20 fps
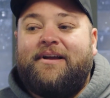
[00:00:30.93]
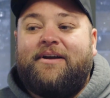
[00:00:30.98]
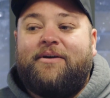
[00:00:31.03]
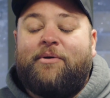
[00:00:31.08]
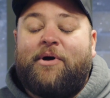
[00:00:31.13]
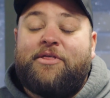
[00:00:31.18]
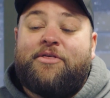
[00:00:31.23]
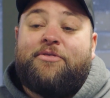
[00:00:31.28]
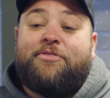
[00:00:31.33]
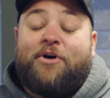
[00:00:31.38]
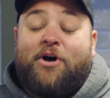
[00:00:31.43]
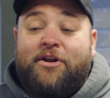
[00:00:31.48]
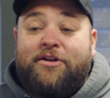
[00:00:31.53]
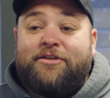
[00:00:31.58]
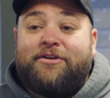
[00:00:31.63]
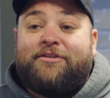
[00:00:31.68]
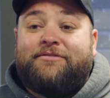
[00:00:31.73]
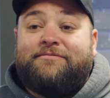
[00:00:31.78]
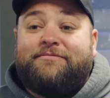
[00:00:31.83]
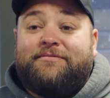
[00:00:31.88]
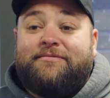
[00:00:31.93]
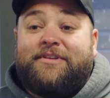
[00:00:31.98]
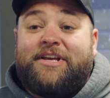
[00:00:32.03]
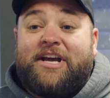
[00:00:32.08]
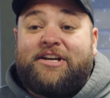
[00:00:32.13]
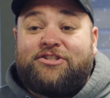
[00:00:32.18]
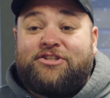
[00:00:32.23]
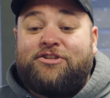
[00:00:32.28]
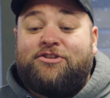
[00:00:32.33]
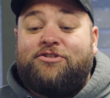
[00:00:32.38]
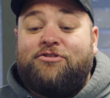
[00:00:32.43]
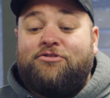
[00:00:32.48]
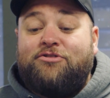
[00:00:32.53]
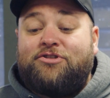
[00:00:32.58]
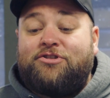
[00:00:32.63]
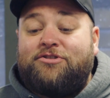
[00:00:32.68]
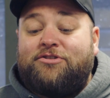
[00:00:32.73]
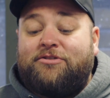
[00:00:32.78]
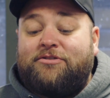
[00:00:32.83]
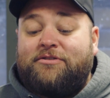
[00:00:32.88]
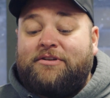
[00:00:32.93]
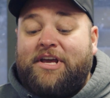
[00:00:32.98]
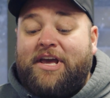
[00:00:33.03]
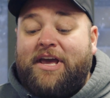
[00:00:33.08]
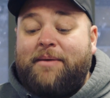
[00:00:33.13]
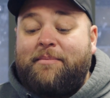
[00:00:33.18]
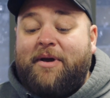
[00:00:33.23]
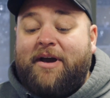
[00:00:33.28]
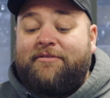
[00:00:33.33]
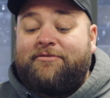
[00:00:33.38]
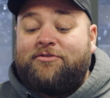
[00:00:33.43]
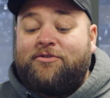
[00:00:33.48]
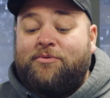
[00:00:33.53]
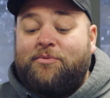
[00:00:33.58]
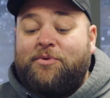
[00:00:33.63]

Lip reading: Well, the thought of the Executioner came after